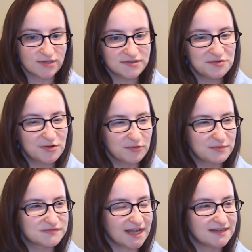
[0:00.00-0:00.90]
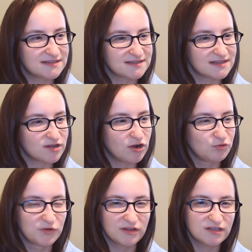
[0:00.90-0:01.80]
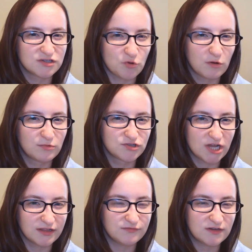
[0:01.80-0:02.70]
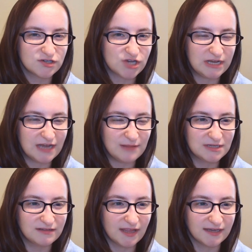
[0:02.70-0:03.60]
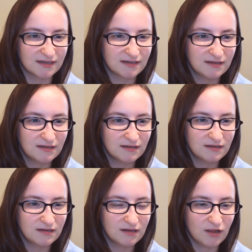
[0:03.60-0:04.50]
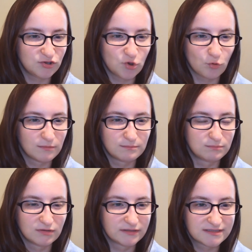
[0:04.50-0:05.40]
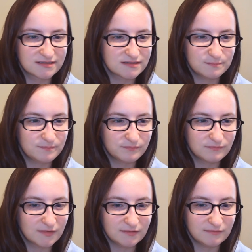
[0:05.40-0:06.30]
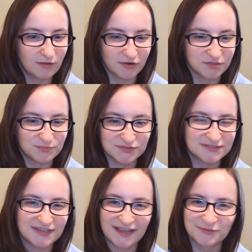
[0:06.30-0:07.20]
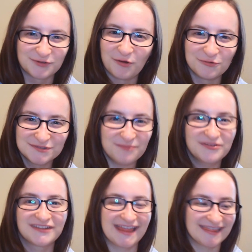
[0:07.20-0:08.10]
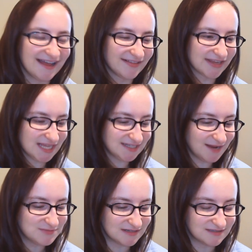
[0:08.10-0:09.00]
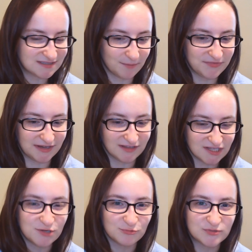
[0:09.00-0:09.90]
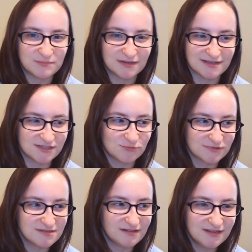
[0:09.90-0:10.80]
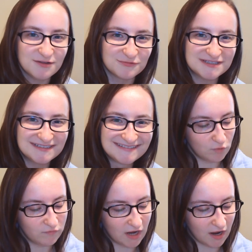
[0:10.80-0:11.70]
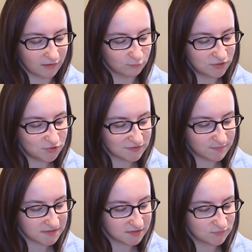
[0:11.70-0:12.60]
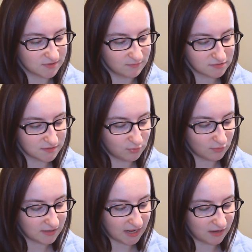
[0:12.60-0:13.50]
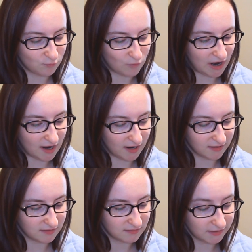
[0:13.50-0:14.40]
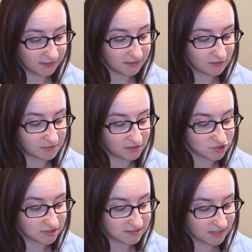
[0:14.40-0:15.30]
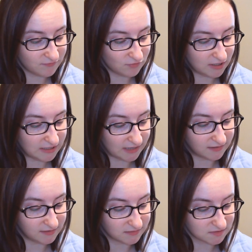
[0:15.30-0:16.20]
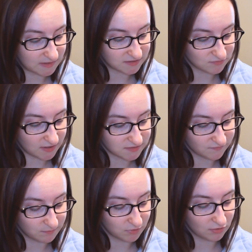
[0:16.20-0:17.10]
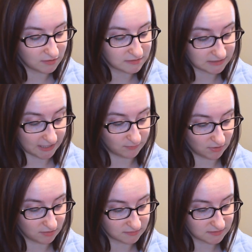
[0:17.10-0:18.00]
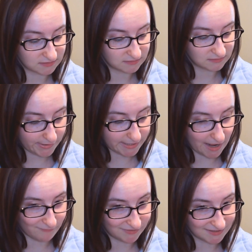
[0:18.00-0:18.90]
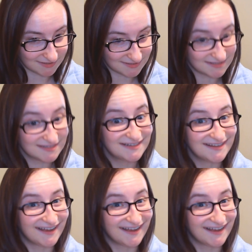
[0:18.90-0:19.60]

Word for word: There was also a group of scientists that saw a really adorable jellyfish and named it, like, Adorabilis Octopus, I don't know, something like that. Like, they named it something cute because it was cute. Moving on, which US president was the most important and why? Lincoln abolishing slavery, Kennedy the space race, Van Buren sideburns. Pretty obvious.